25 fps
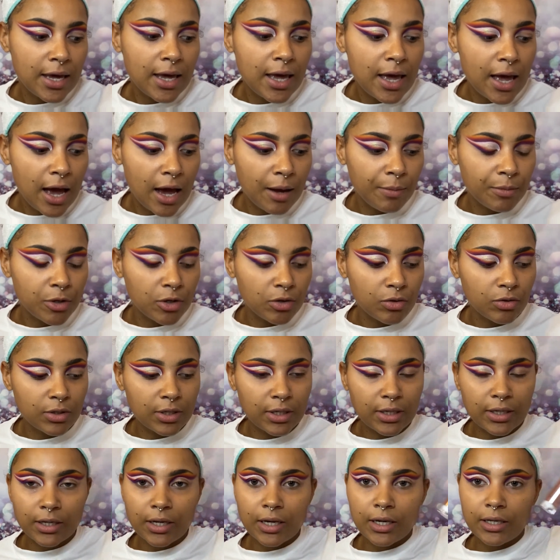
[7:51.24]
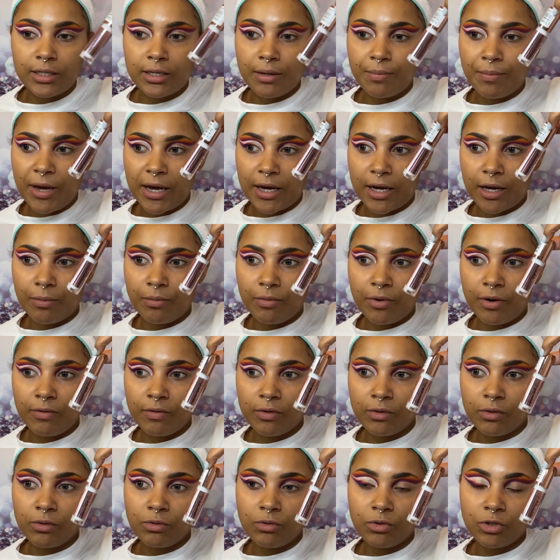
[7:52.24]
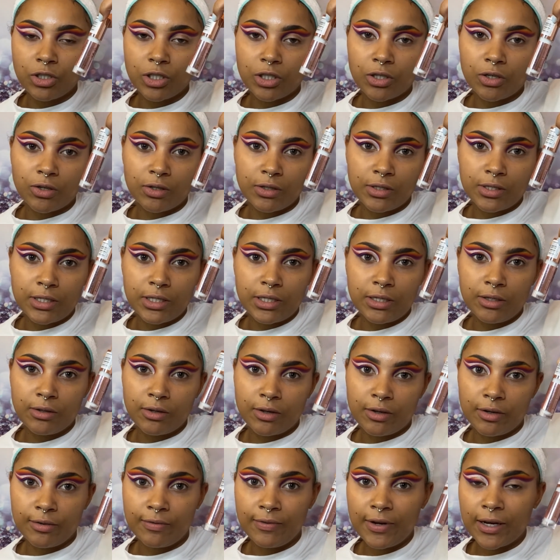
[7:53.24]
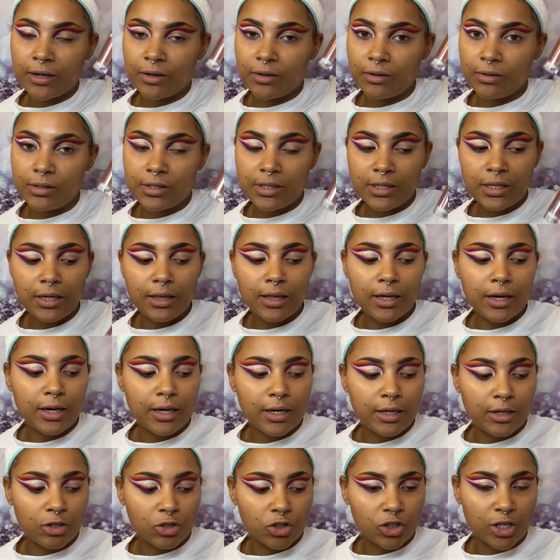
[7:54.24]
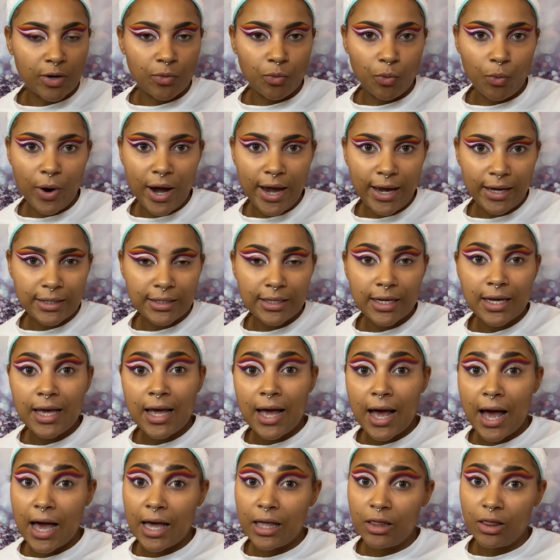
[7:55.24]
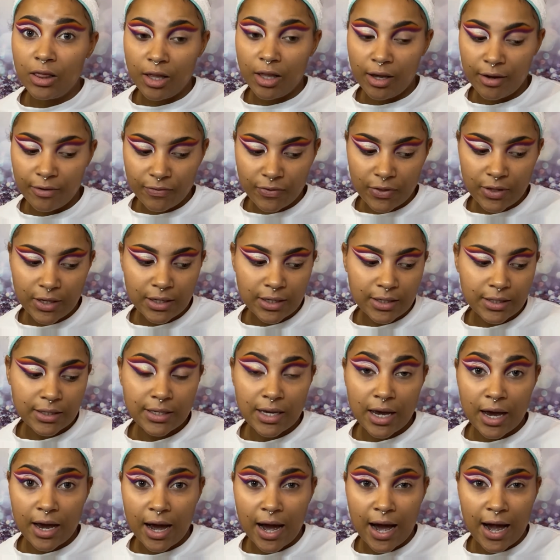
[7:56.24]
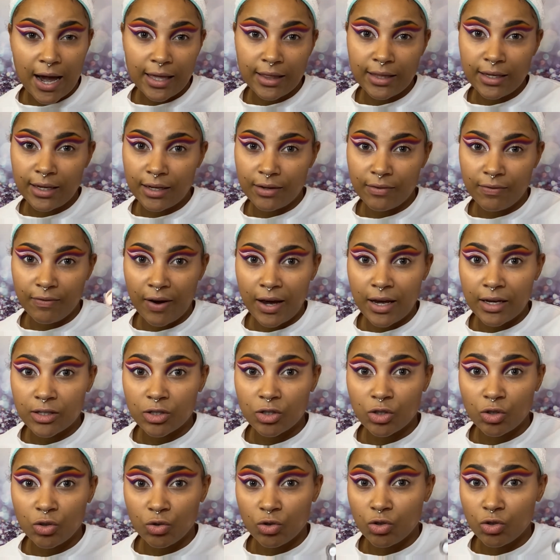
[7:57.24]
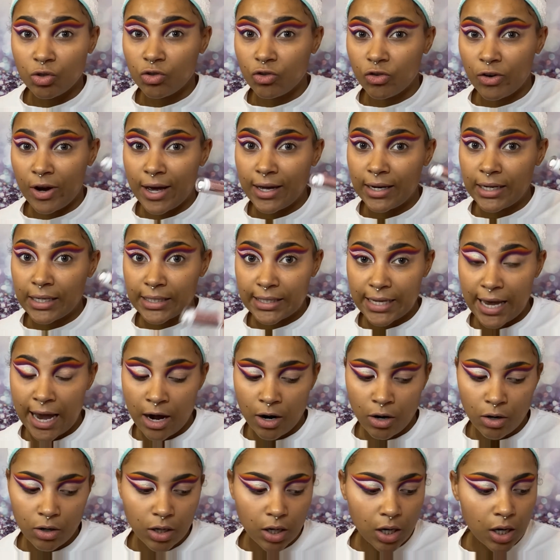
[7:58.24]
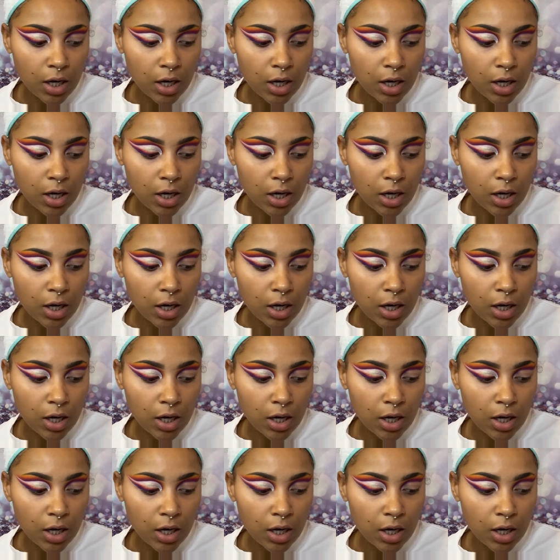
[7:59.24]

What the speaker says: I'm using the Makeup Revolution Conceal and Correct Concealer in the shade White. I love this. I highly advise you to try this out.